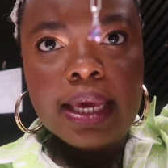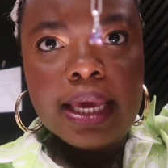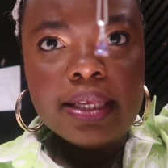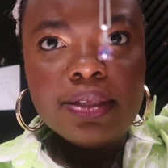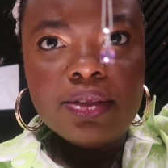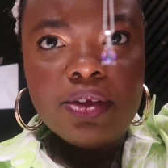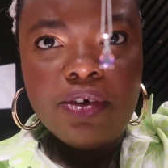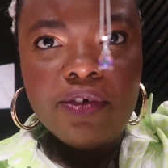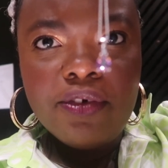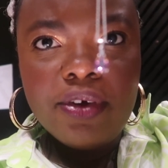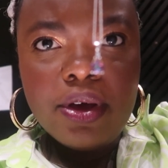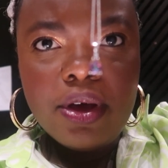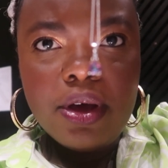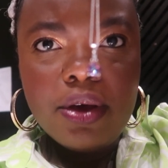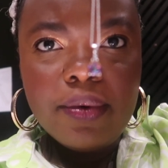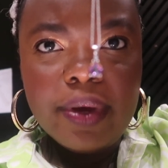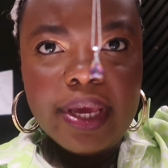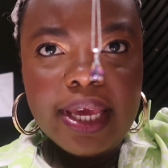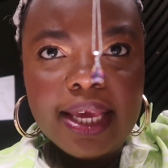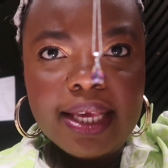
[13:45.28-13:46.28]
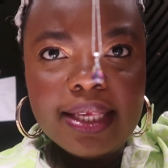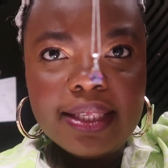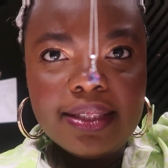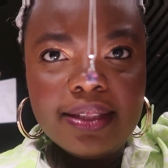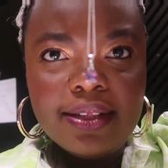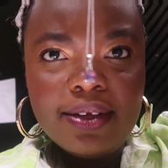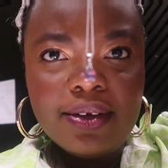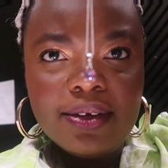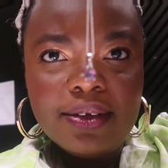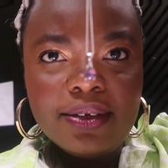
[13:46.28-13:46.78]
it's not oh it is
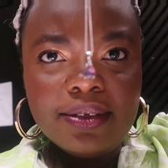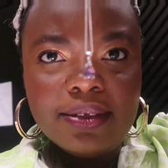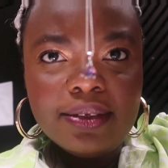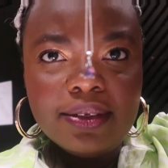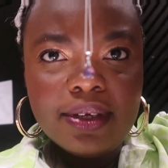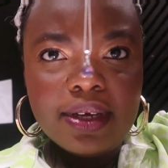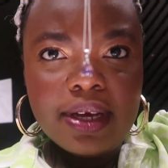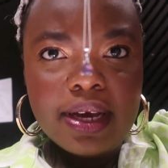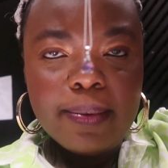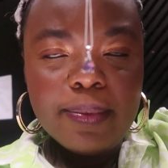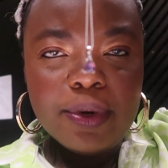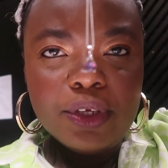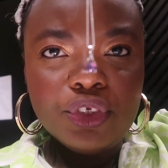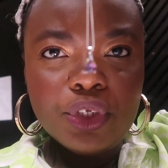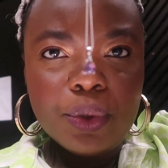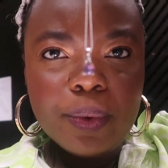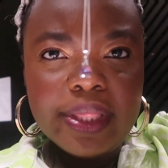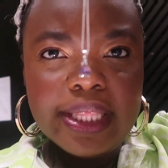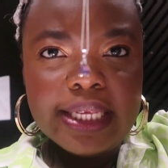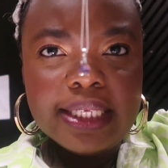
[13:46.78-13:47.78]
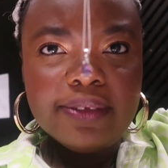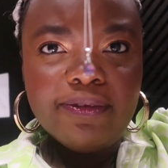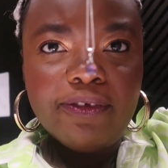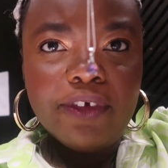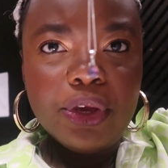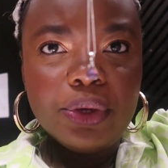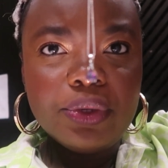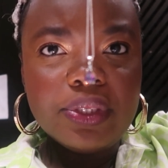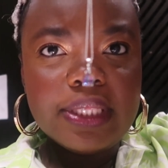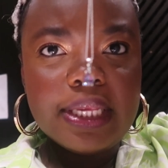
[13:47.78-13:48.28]
look i'm not sure whether it's
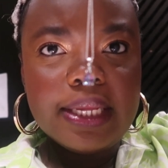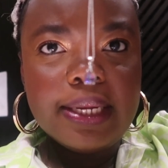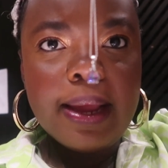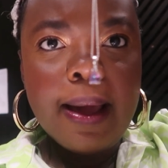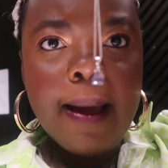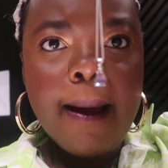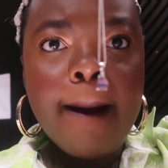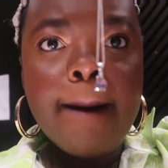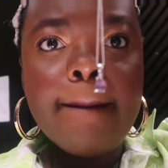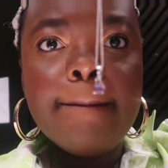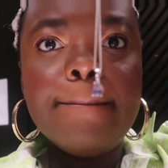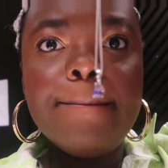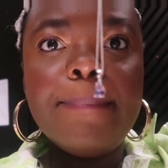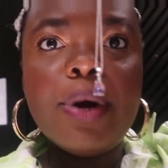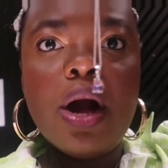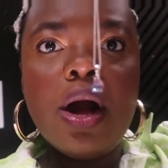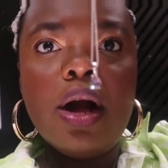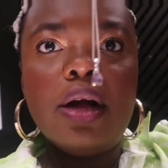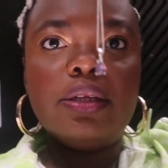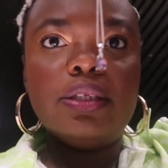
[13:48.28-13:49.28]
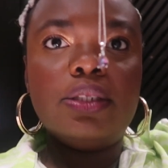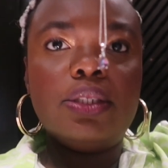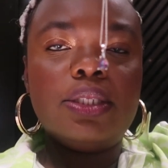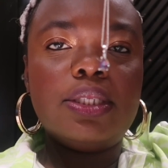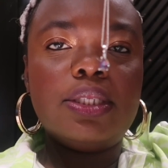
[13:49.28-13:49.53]
focusing but